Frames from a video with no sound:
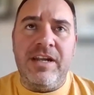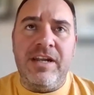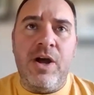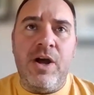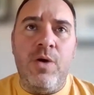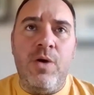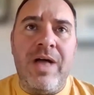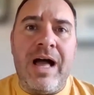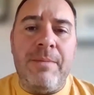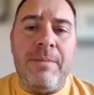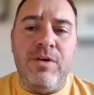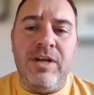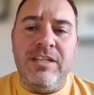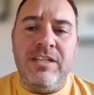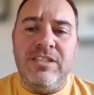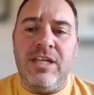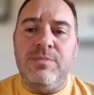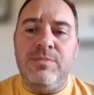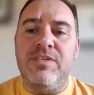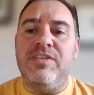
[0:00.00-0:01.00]
I know that, but in
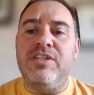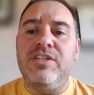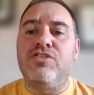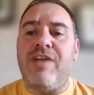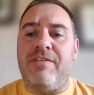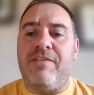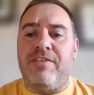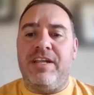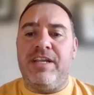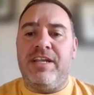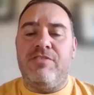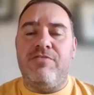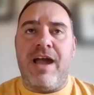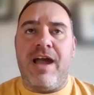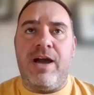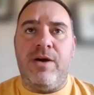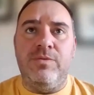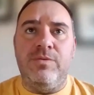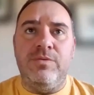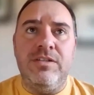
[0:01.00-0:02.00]
terms of a travelling
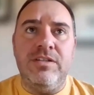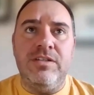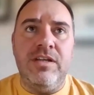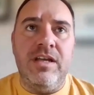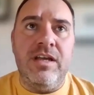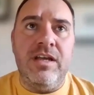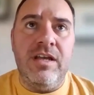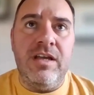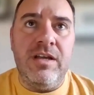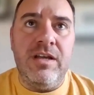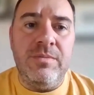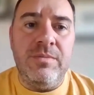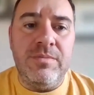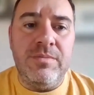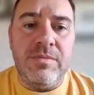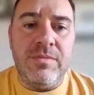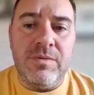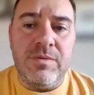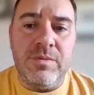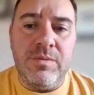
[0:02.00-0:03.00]
ground,
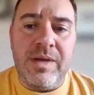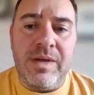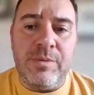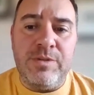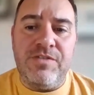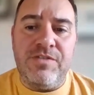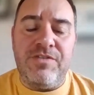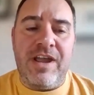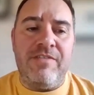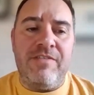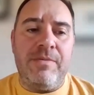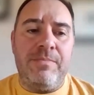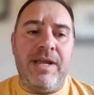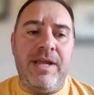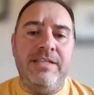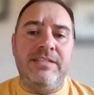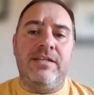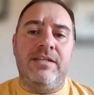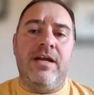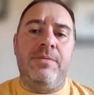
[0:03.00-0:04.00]
where was your favourite
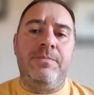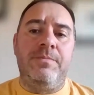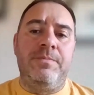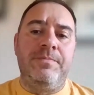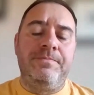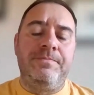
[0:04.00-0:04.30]
place to go?